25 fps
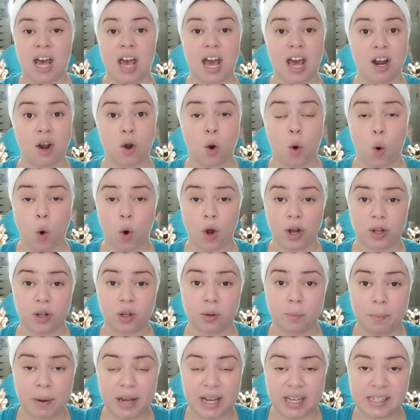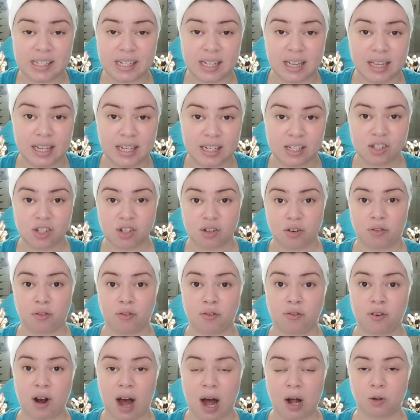an oil-based cleanser
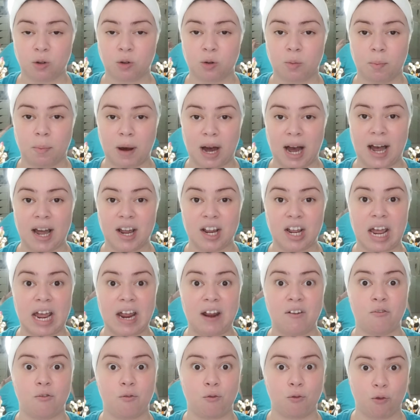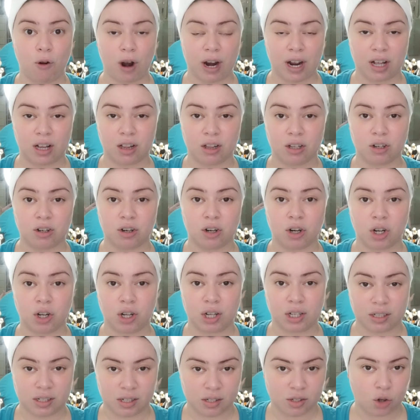followed by a regular
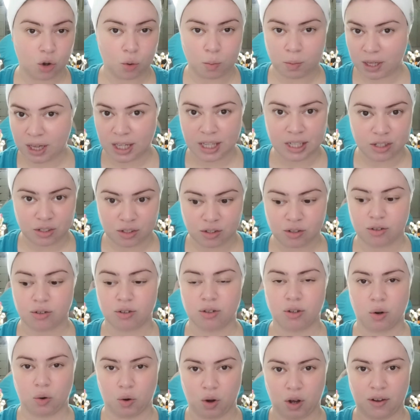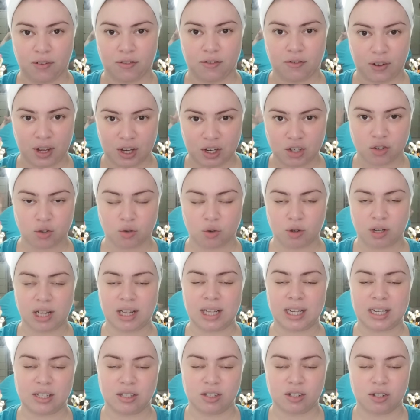soap cleanser, you know, a facial
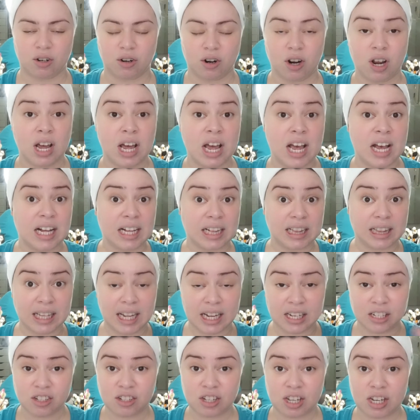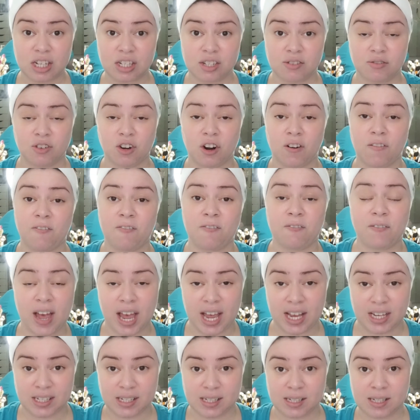cleanser that is for your
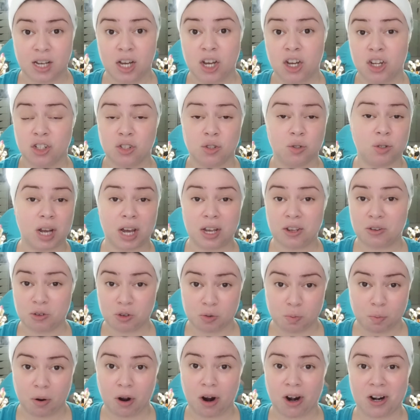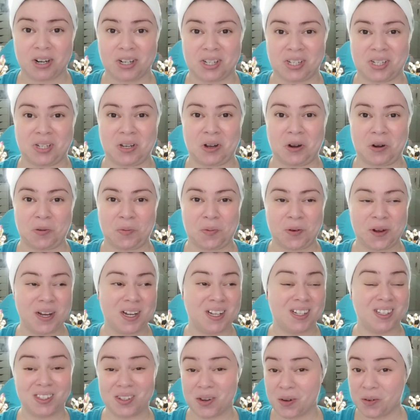face. Do not use bar soap.
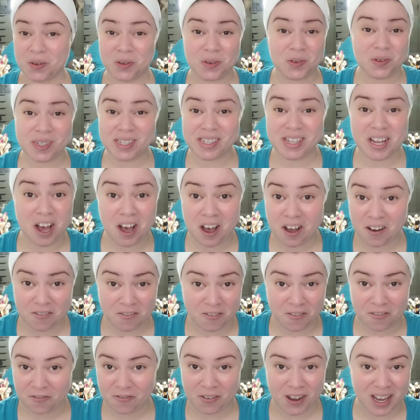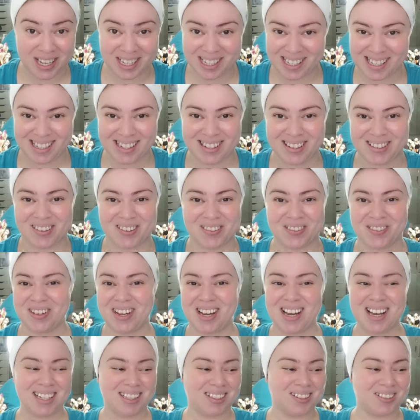Don't use Dove face, you know,
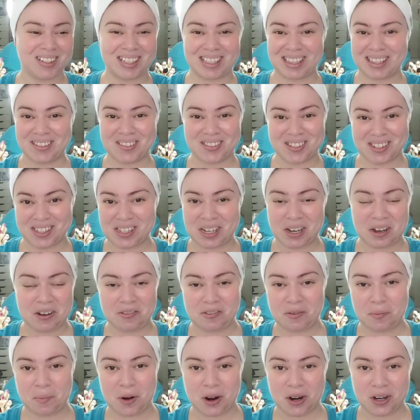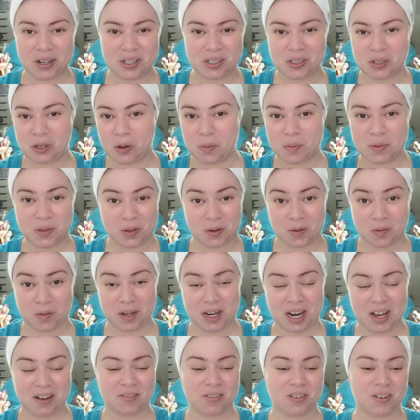those Dove bar soaps or
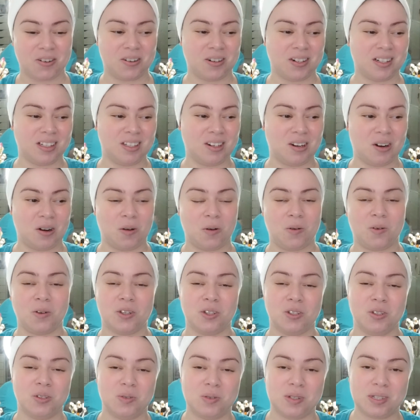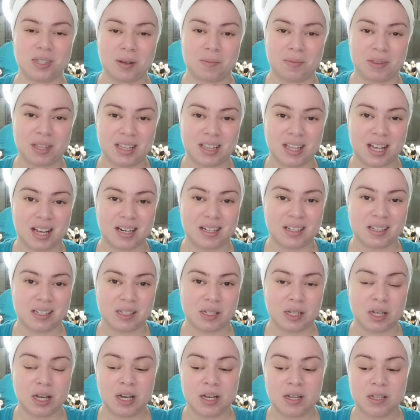whatever. You know, use something that
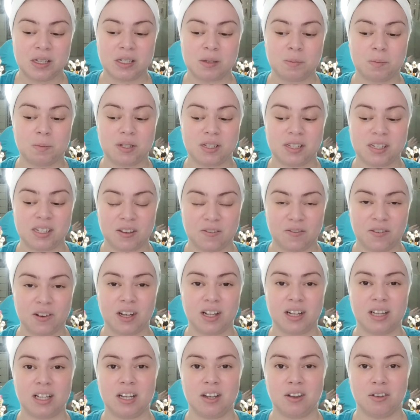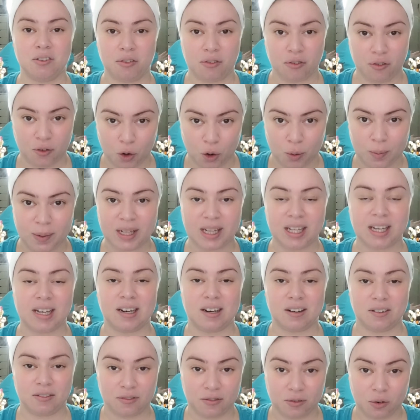is specifically
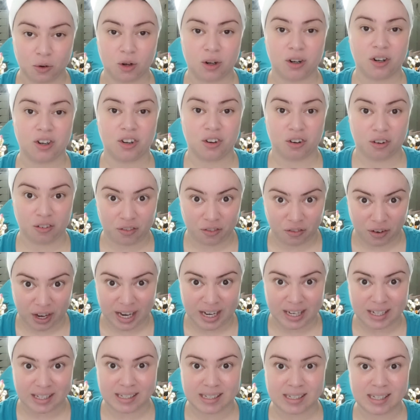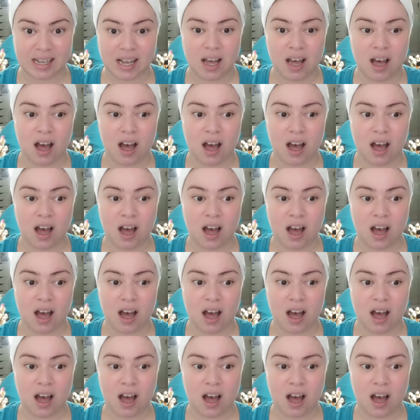formulated for your face.